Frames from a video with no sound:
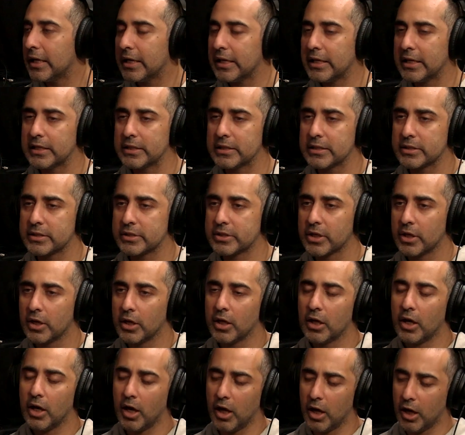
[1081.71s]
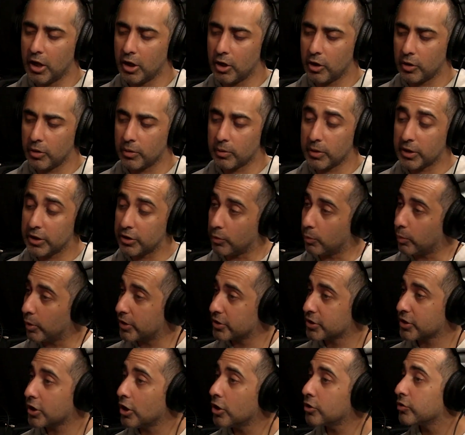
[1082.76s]
is either what
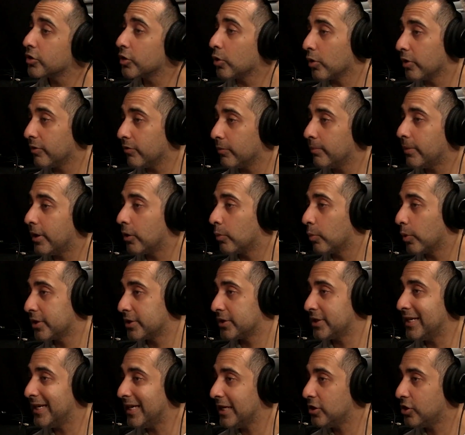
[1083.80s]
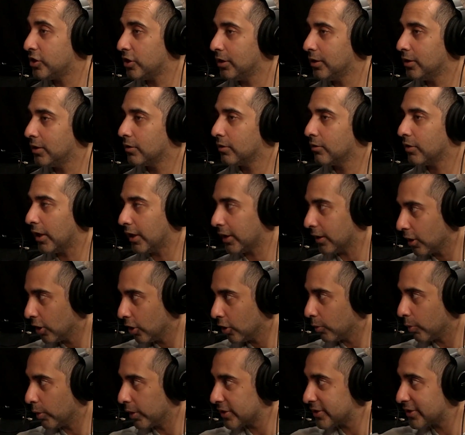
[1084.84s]
is a country, or even better, what is a nation? Like,
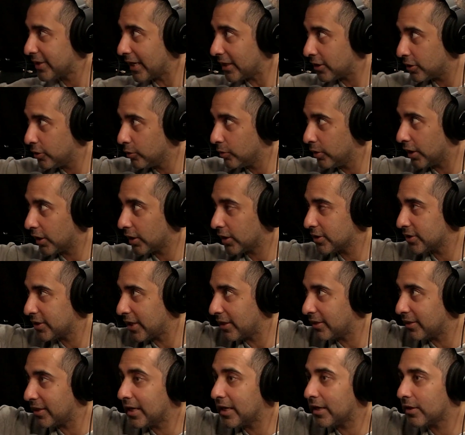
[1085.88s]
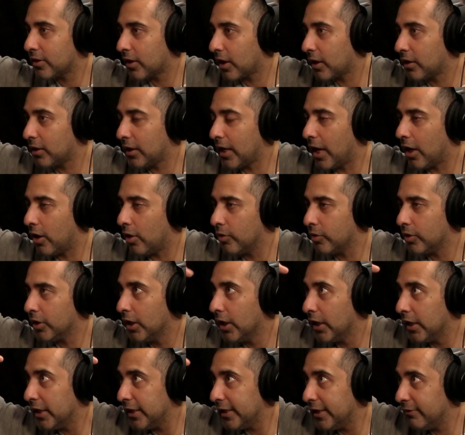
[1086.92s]
what is that unit? Because that thing in the cloud,
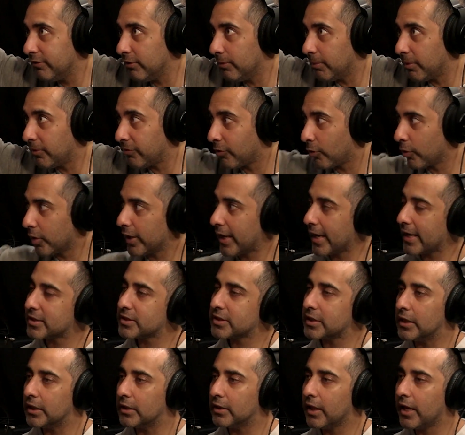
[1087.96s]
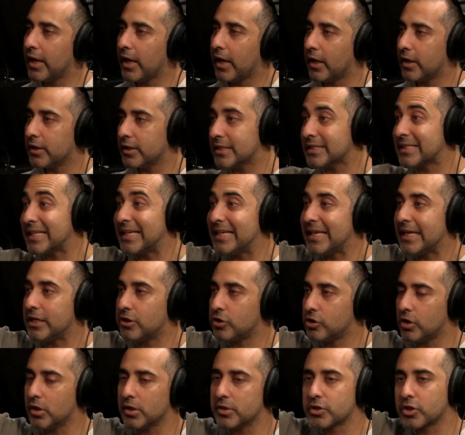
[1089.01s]
even before it has any land, is a
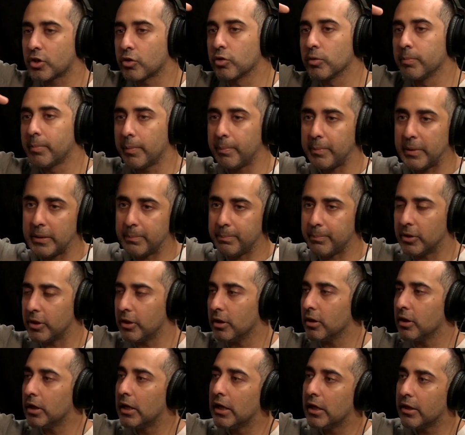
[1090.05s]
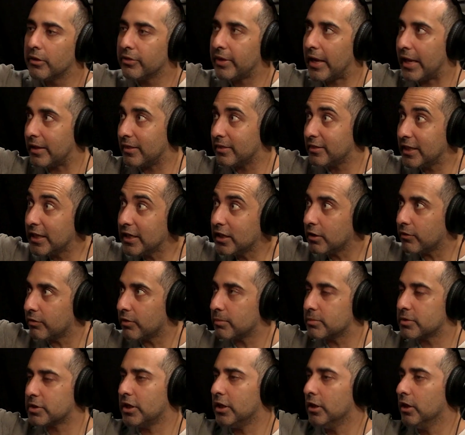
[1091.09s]
nation. It's a group of people that think of
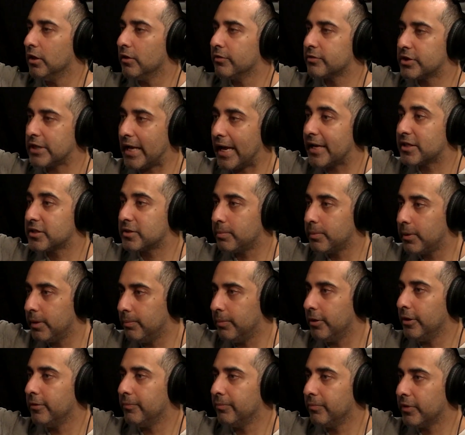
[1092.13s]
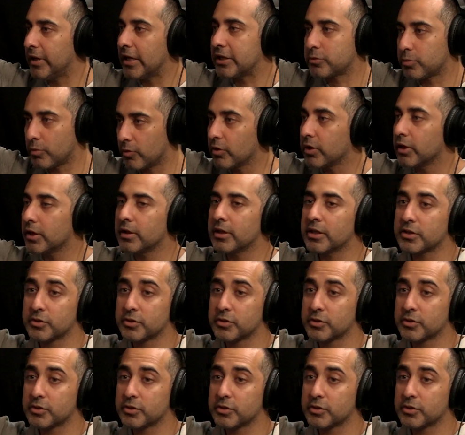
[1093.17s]
themselves as a people. That's one way to